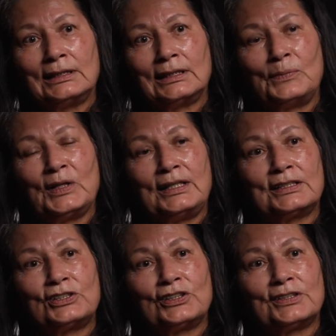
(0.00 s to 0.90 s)
I mean,
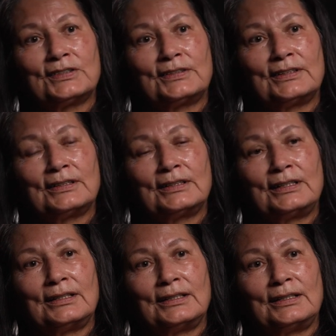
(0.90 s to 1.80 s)
it's just,
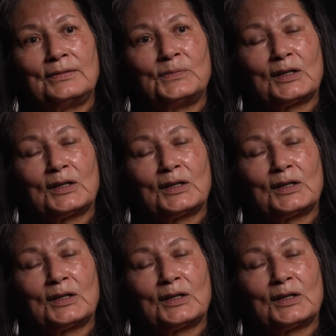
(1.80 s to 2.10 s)
my